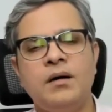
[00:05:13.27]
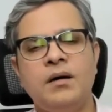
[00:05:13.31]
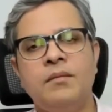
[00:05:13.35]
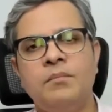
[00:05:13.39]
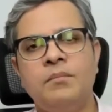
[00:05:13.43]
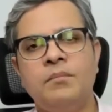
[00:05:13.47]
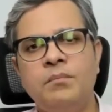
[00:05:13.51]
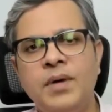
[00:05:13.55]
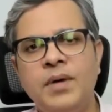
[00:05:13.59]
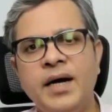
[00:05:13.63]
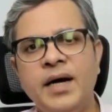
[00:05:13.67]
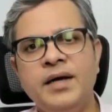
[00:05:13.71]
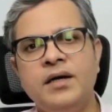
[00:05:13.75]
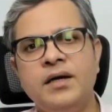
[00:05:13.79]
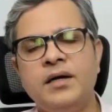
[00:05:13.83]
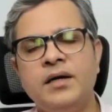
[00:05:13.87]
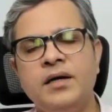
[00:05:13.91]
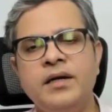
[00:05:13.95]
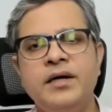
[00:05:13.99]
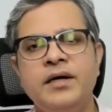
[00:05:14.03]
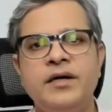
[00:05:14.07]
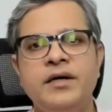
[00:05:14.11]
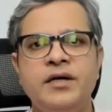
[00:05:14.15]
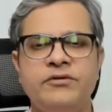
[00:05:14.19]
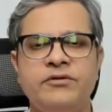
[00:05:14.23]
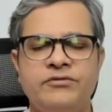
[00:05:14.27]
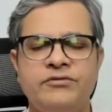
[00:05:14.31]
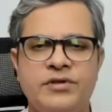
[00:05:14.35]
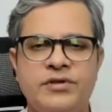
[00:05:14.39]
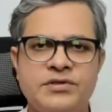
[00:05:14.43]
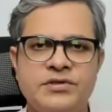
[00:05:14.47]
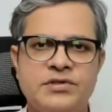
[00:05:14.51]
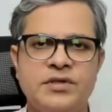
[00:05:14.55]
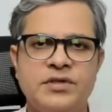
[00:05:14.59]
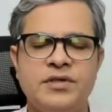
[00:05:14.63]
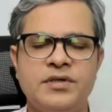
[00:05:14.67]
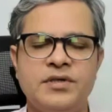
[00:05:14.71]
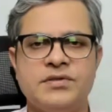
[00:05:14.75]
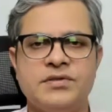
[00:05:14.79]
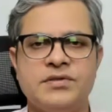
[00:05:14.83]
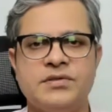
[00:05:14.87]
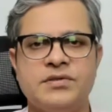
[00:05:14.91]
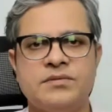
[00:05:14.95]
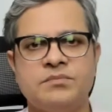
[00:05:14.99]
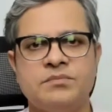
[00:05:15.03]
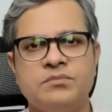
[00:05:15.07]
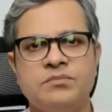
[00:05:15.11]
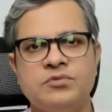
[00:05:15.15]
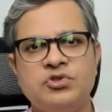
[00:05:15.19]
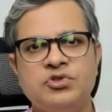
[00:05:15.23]
My clear definition is
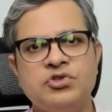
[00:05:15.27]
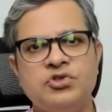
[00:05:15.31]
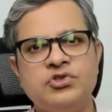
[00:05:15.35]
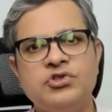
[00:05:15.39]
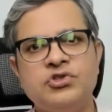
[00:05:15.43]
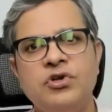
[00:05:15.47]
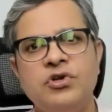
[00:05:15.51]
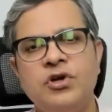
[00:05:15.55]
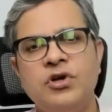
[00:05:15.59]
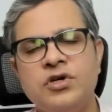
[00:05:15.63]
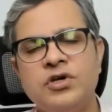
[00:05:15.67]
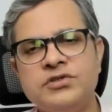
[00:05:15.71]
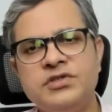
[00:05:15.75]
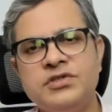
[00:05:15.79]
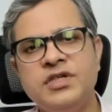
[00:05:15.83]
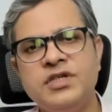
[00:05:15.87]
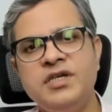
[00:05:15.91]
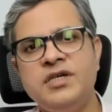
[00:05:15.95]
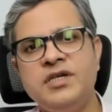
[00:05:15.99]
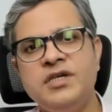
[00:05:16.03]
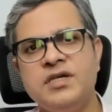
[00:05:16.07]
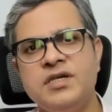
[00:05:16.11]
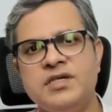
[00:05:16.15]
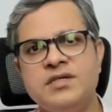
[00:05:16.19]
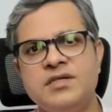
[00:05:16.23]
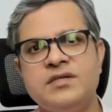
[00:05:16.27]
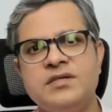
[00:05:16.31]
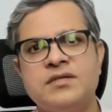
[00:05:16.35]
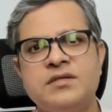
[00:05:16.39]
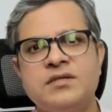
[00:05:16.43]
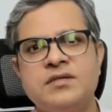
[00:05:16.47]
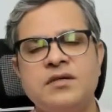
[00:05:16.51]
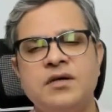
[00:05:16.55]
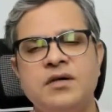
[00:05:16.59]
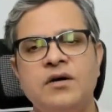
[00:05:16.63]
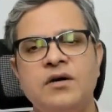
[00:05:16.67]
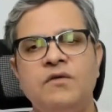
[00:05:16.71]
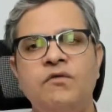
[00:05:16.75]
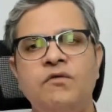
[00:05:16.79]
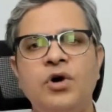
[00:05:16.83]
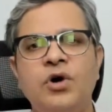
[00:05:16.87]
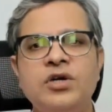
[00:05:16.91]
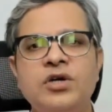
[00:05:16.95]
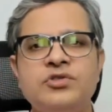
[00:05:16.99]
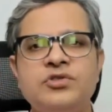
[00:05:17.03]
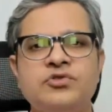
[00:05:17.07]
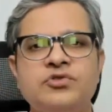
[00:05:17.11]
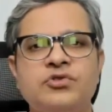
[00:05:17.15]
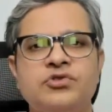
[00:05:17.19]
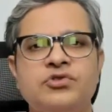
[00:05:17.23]
sociology is
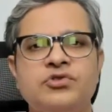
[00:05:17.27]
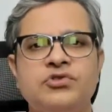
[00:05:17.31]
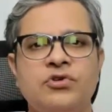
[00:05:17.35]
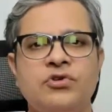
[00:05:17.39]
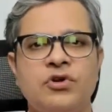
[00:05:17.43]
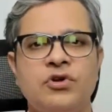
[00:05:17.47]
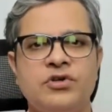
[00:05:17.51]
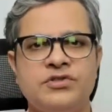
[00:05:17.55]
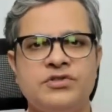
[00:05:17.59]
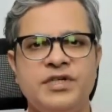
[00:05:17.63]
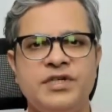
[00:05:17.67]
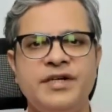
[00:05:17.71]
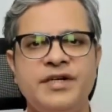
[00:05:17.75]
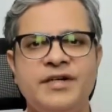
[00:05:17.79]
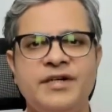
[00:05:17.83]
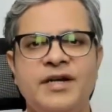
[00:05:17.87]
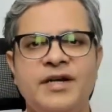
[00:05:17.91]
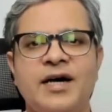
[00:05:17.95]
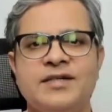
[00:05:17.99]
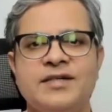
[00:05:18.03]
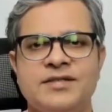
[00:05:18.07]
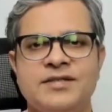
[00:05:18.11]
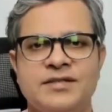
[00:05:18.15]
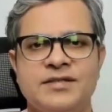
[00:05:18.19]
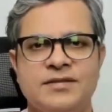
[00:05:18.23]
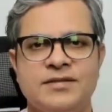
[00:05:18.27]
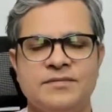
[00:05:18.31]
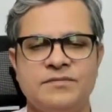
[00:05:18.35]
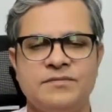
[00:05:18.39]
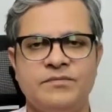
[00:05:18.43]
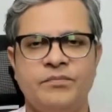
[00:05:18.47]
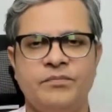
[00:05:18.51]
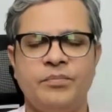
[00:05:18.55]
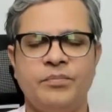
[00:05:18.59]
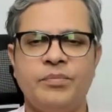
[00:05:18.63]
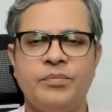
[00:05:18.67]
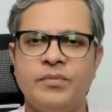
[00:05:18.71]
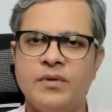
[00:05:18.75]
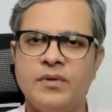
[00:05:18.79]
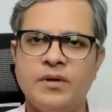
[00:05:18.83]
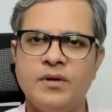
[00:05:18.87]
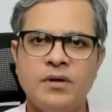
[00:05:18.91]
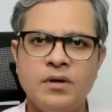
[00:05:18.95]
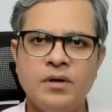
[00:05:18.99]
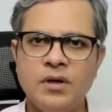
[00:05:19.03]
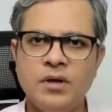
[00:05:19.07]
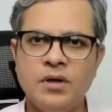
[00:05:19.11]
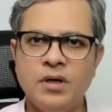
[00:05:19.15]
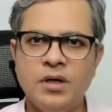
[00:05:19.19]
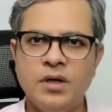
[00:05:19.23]
what sociology does.
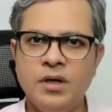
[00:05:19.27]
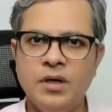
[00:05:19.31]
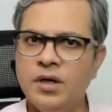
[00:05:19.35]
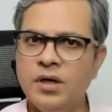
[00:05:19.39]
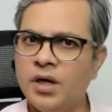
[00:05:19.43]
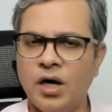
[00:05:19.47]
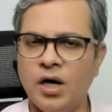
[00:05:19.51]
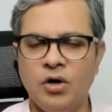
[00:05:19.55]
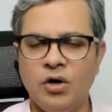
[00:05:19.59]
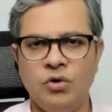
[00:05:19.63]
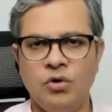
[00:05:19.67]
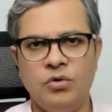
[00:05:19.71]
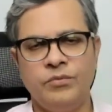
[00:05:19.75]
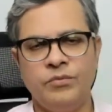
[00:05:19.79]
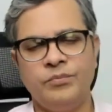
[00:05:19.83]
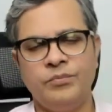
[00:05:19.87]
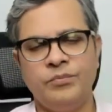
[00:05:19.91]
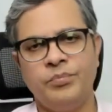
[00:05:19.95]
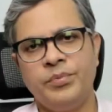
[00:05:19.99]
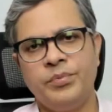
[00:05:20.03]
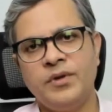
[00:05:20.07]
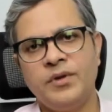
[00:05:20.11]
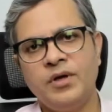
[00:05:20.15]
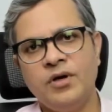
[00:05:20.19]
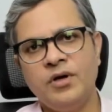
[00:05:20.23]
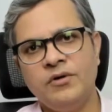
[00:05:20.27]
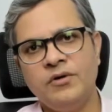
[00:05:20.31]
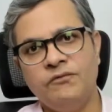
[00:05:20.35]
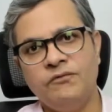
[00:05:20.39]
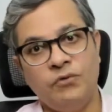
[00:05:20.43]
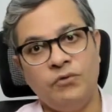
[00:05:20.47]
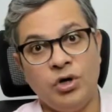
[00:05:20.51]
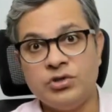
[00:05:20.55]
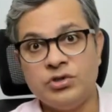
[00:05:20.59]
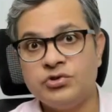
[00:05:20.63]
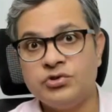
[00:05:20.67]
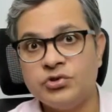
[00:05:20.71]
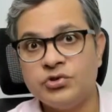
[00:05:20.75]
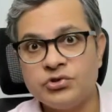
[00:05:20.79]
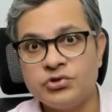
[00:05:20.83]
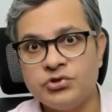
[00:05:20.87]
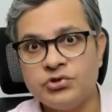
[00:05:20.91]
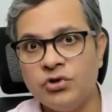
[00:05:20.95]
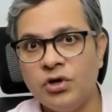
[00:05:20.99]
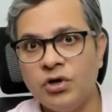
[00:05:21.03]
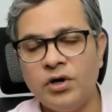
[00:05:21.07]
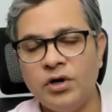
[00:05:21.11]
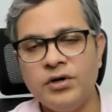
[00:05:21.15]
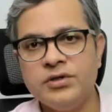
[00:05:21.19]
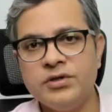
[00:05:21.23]
Now, what
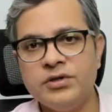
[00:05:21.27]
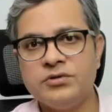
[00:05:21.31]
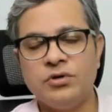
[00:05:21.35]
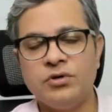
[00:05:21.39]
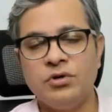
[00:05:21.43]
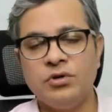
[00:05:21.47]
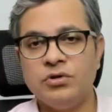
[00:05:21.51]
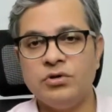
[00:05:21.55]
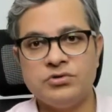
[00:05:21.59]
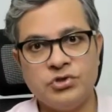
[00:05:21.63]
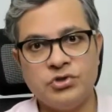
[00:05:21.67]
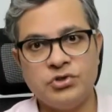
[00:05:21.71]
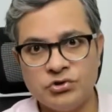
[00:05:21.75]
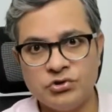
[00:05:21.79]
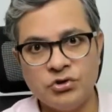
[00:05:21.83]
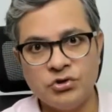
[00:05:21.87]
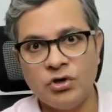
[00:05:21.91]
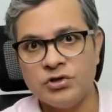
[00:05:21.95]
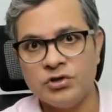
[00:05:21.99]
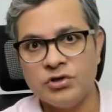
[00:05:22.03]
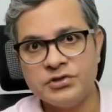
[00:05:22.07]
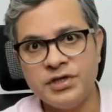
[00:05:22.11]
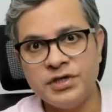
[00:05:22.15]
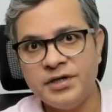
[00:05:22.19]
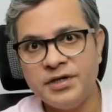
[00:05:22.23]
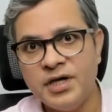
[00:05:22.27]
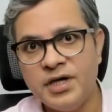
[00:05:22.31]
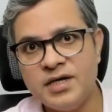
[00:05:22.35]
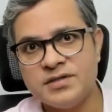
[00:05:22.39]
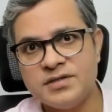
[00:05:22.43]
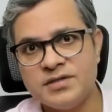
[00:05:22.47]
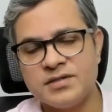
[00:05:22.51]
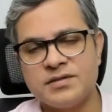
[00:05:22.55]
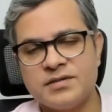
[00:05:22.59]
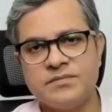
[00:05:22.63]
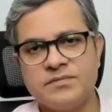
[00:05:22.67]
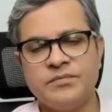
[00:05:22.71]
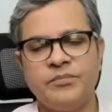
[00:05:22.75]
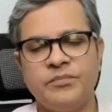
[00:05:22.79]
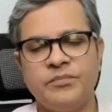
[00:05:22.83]
sociology does,